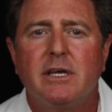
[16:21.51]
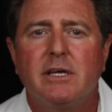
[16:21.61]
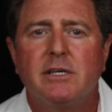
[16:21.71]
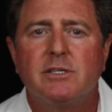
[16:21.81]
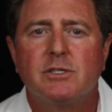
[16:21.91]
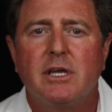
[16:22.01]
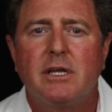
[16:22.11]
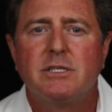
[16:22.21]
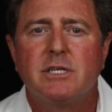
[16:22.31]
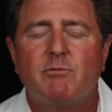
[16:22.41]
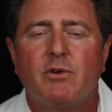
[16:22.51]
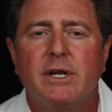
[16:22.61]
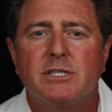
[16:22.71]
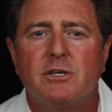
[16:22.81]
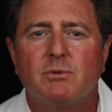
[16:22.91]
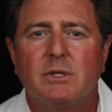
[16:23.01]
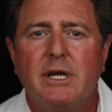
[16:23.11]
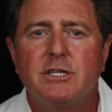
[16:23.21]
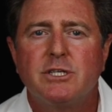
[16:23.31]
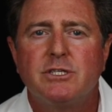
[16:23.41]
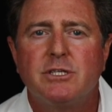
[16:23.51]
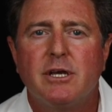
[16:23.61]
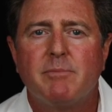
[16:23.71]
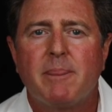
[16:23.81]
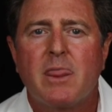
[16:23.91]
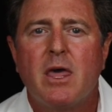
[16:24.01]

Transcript: is in a sub-franchise relationship,